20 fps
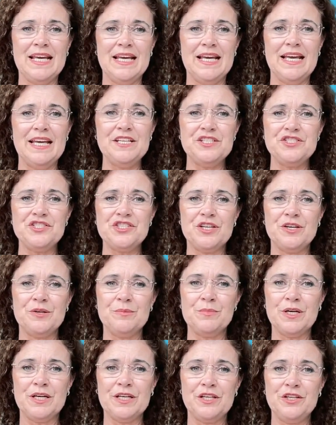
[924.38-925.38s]
As shown
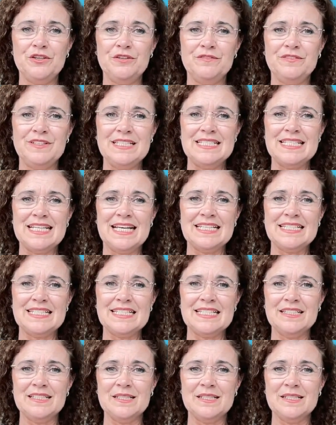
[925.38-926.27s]
by QV data,